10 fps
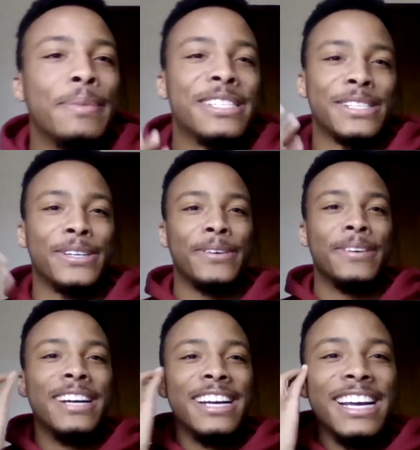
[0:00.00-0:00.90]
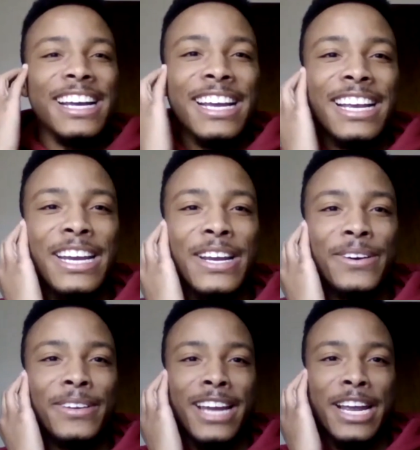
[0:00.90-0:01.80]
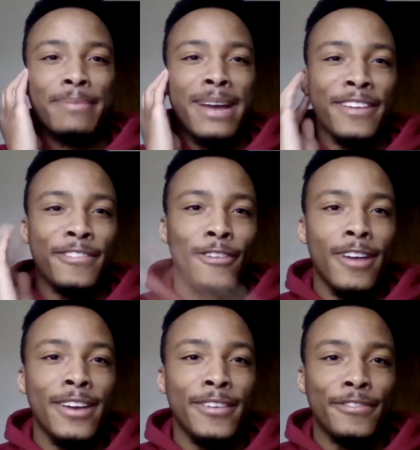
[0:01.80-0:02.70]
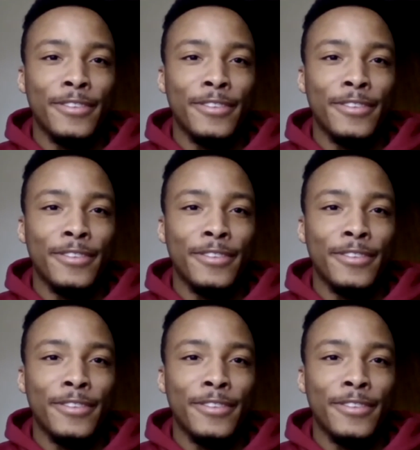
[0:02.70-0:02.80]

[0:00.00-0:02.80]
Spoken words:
And so, like my friend